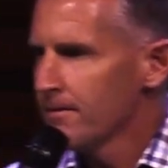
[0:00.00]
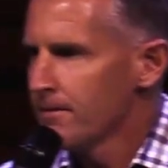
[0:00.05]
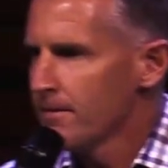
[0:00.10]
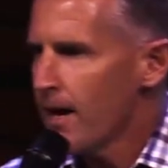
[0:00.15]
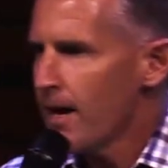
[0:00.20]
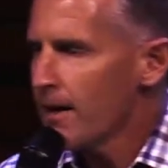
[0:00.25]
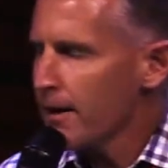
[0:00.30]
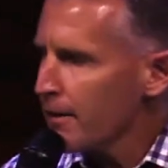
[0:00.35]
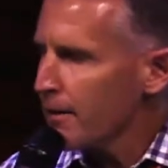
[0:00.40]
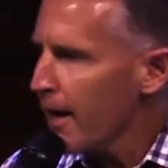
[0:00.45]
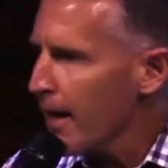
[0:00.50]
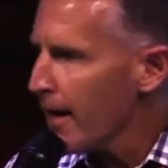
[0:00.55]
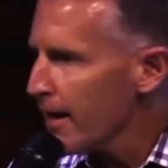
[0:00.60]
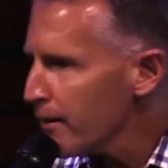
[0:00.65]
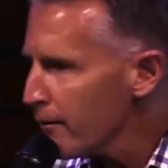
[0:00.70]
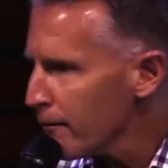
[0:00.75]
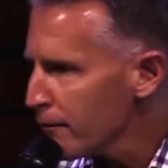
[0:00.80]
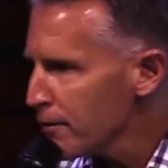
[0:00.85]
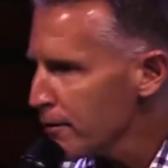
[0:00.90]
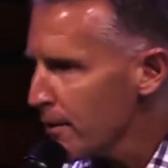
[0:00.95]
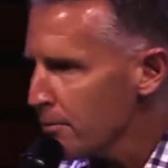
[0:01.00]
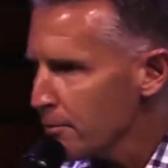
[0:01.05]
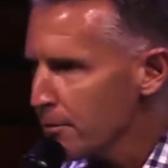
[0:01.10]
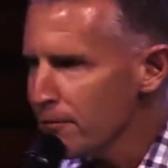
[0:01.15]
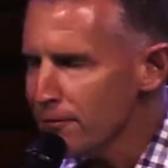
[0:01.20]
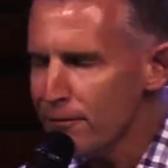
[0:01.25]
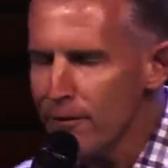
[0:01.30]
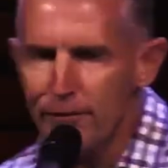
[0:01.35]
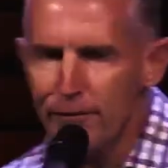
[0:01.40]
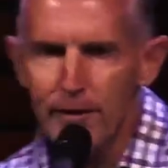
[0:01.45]
And at the end of chapter
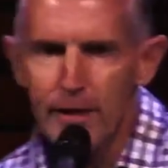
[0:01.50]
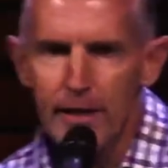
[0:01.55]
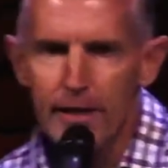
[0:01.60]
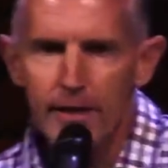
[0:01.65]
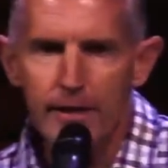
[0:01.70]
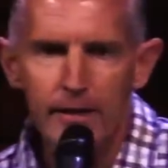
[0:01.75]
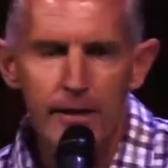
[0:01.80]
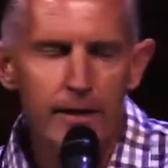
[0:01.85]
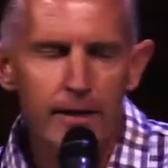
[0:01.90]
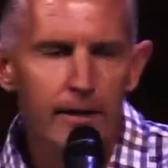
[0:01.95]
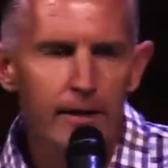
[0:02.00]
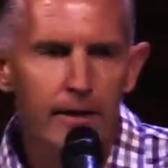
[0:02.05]
15,